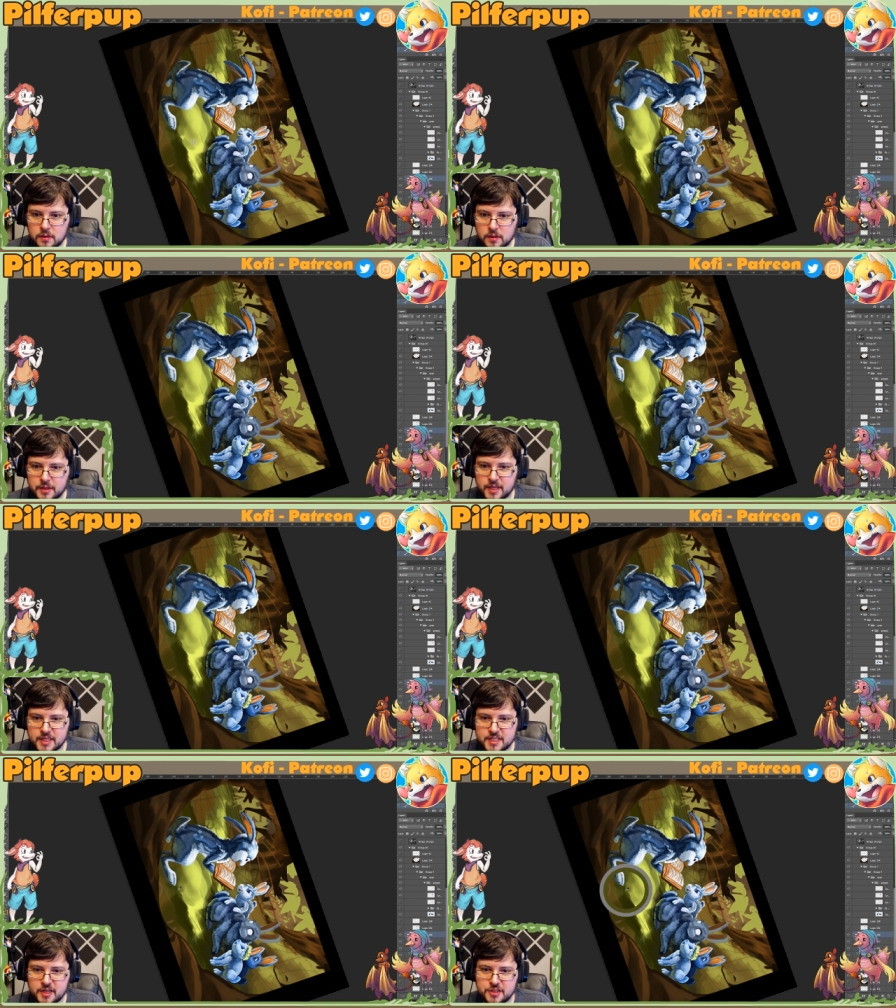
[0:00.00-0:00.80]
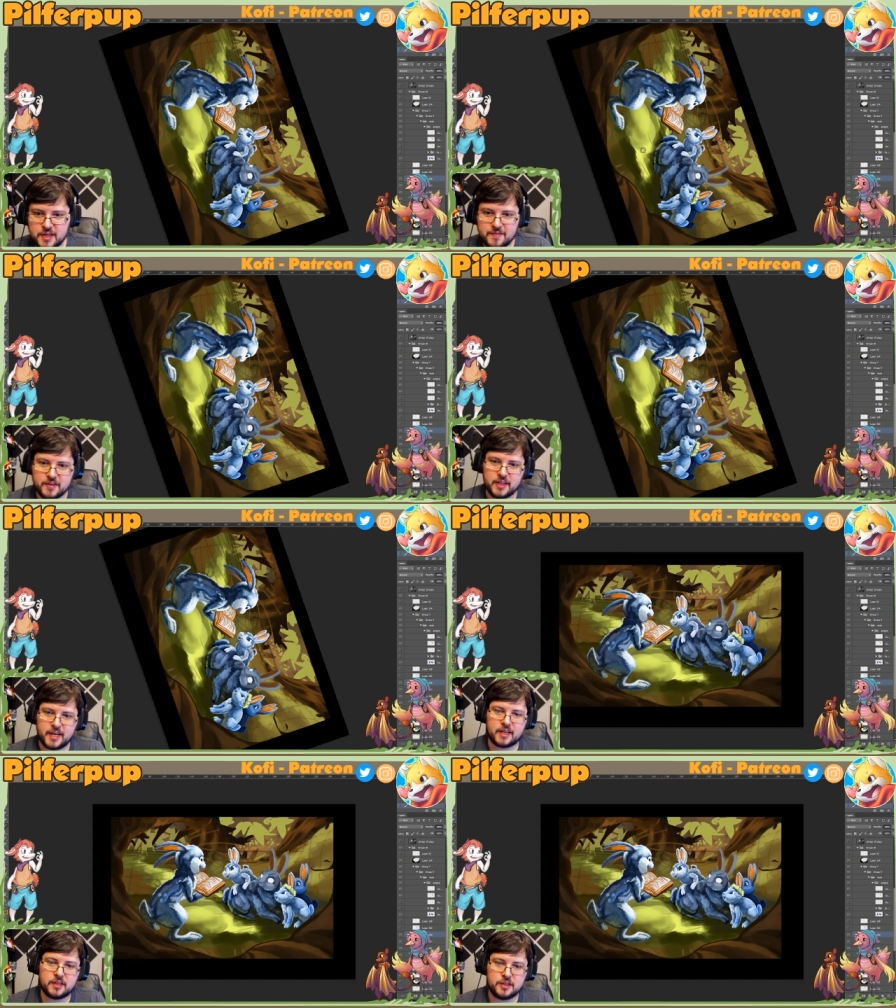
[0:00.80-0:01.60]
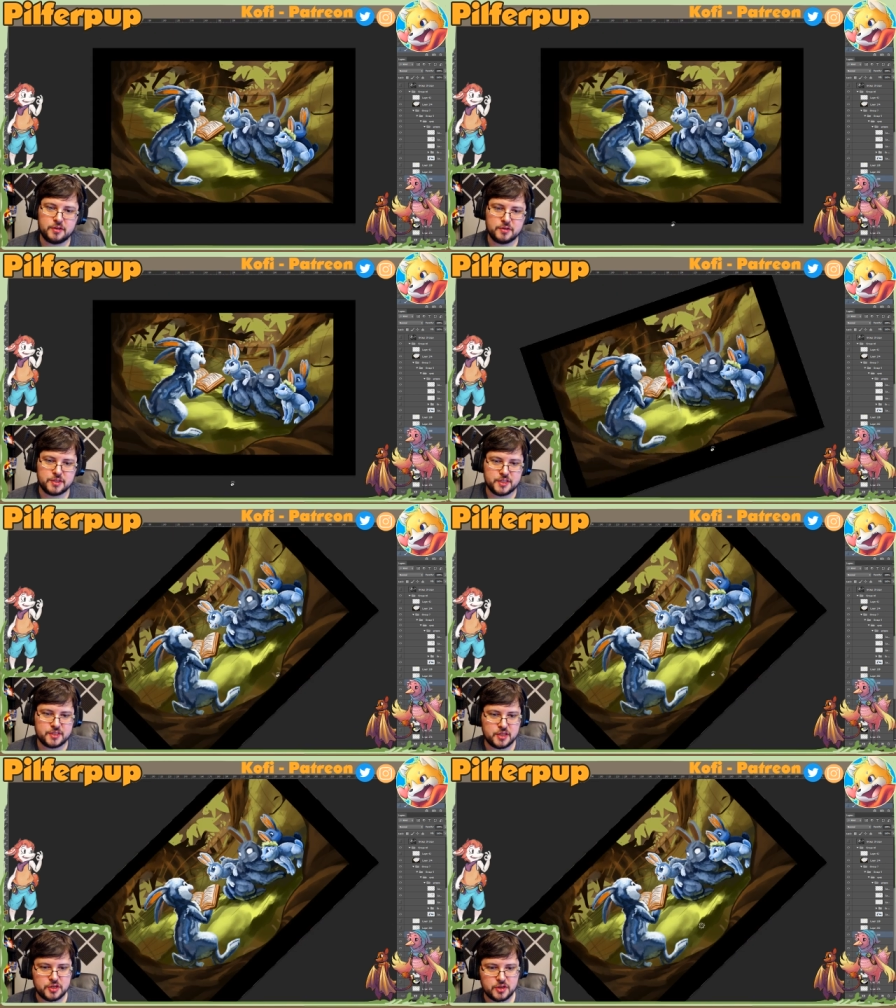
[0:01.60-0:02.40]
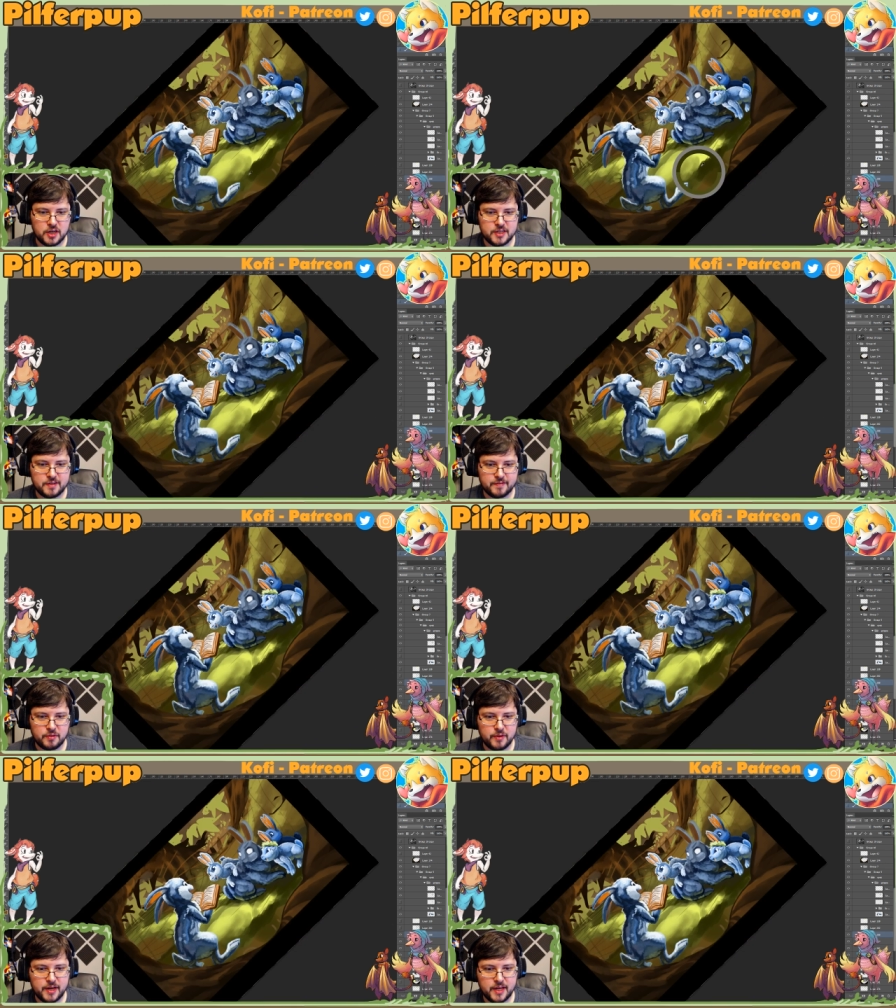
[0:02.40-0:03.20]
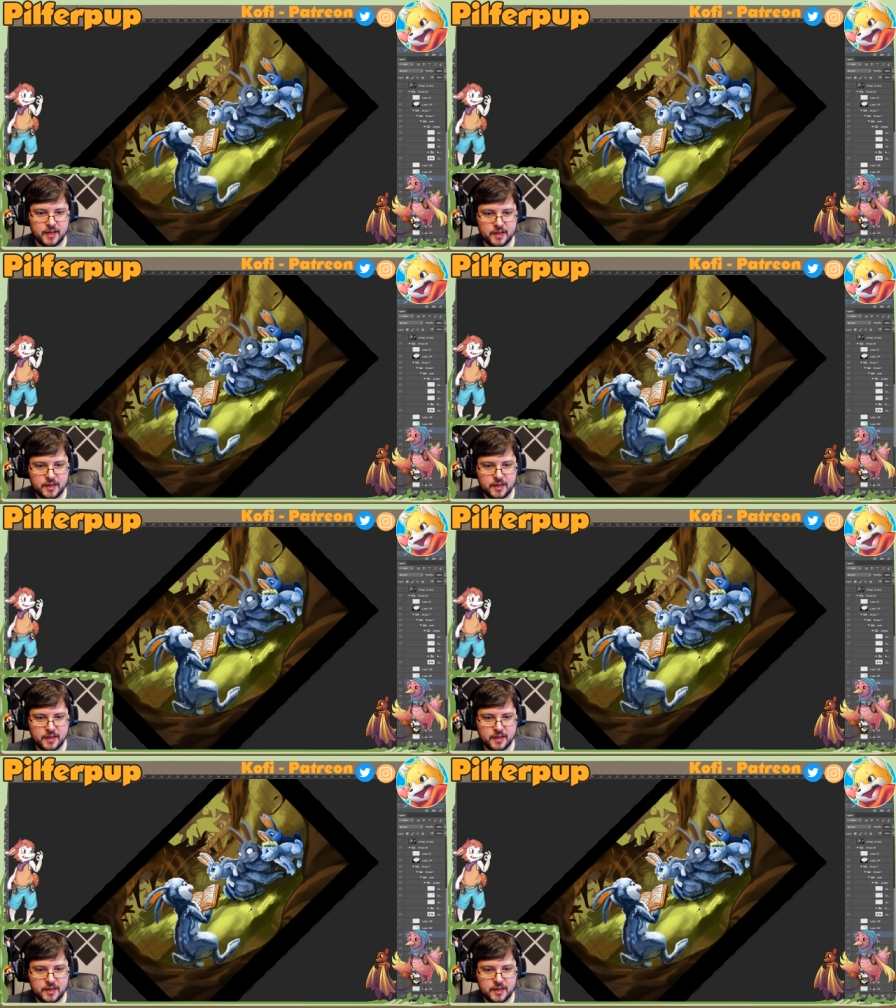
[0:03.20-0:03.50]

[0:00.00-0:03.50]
The thing is, I also have to like use this to draw a different way.